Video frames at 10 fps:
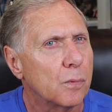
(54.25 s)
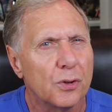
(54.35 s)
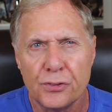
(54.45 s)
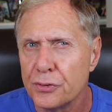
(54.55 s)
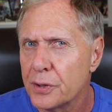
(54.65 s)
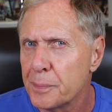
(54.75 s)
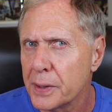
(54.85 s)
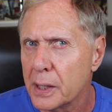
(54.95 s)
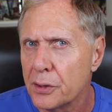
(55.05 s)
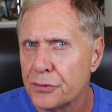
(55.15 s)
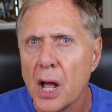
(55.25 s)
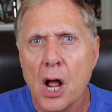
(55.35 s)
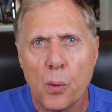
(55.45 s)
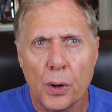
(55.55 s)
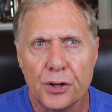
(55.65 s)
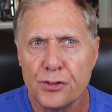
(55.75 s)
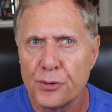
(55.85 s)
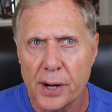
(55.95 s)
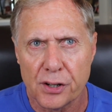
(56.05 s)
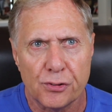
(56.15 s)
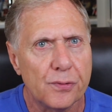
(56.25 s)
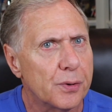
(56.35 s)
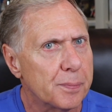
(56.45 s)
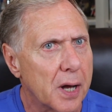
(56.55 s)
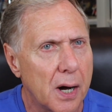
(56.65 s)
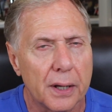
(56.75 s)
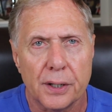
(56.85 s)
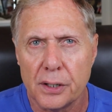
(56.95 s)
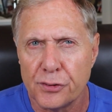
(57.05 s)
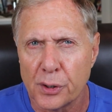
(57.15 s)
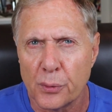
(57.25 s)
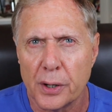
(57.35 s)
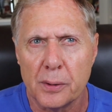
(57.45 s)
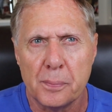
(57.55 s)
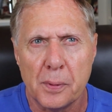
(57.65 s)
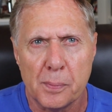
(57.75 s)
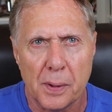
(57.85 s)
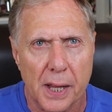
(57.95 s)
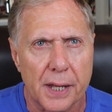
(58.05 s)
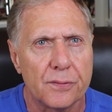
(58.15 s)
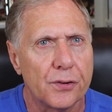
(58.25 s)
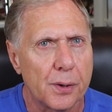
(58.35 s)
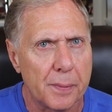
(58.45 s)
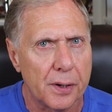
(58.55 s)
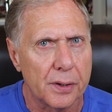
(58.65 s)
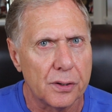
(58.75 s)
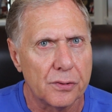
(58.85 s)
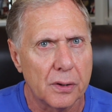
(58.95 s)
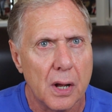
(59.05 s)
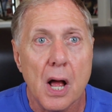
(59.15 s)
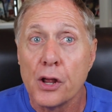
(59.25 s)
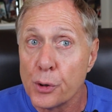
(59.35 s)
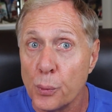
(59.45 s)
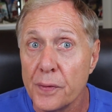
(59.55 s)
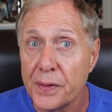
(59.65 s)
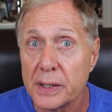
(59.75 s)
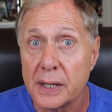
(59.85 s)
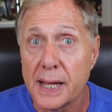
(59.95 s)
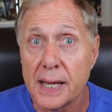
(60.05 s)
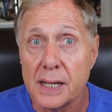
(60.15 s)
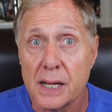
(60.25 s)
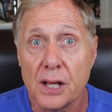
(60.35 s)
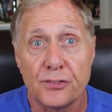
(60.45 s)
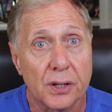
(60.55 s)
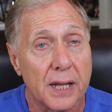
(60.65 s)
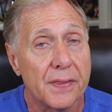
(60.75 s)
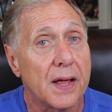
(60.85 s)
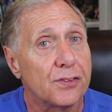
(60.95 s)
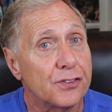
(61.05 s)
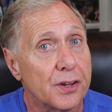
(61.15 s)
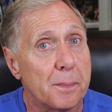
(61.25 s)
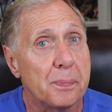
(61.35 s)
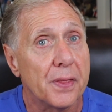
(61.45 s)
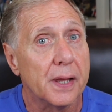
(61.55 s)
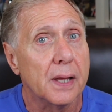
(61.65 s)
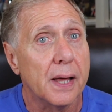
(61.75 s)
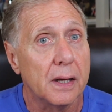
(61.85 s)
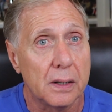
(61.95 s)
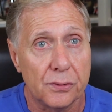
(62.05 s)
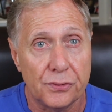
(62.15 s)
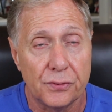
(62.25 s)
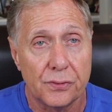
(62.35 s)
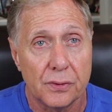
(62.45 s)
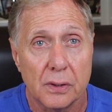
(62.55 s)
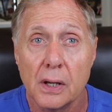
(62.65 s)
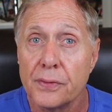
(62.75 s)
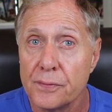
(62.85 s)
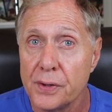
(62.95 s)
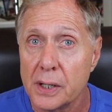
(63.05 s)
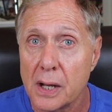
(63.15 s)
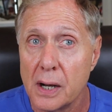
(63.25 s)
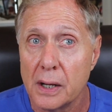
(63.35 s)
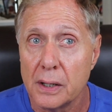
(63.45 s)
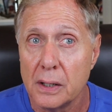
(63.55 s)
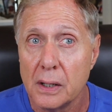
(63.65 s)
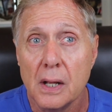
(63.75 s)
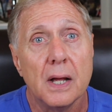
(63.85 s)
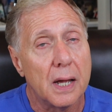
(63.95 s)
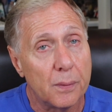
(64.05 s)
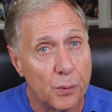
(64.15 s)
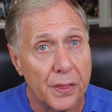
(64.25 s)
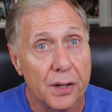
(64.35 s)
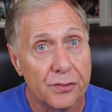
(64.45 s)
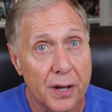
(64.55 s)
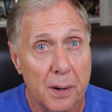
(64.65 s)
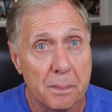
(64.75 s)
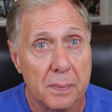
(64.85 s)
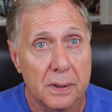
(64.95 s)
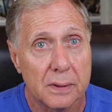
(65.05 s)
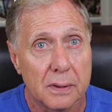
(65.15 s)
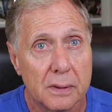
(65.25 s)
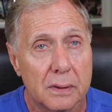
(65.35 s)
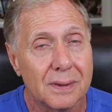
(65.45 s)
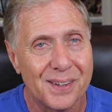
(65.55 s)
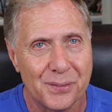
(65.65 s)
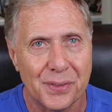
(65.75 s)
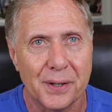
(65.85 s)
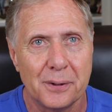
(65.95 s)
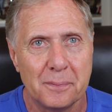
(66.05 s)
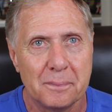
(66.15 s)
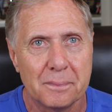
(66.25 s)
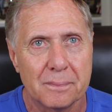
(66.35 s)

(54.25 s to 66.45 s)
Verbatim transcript: What's your something else? What distracts you from God and His incredible plan for your marriage? Your one thing today is to lay that something else at the feet of God, and with His help leave it there.